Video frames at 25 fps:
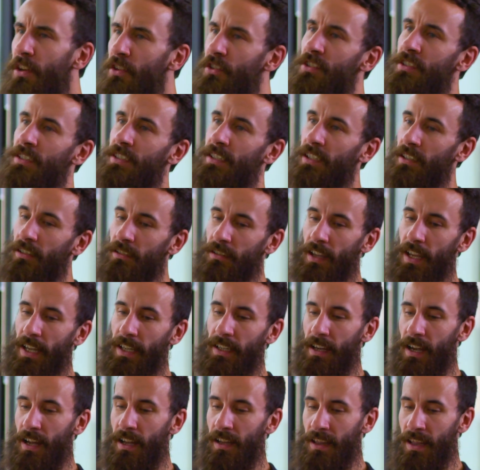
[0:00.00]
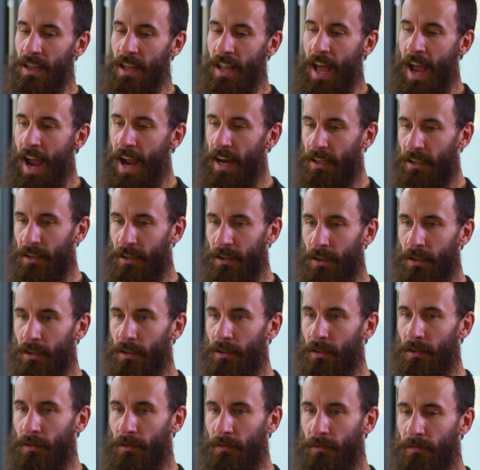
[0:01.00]
there's still like a lack
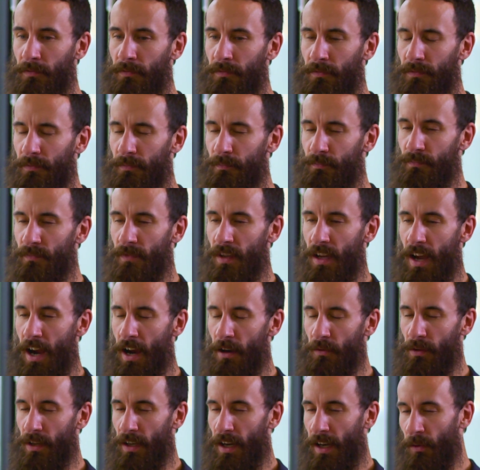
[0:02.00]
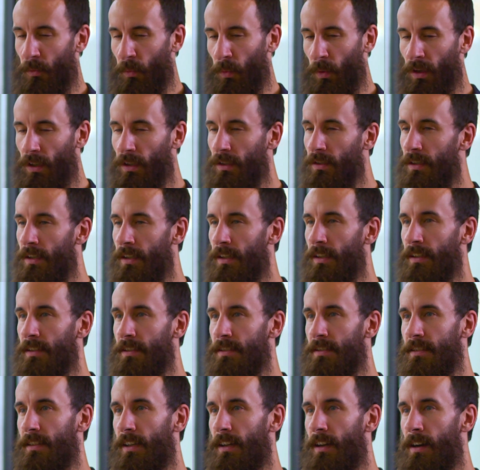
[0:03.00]
of how can I word
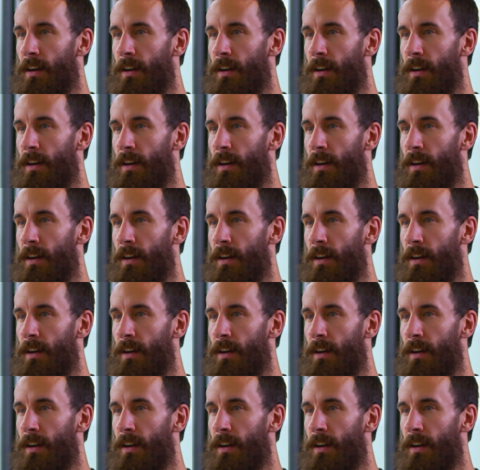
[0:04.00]
this?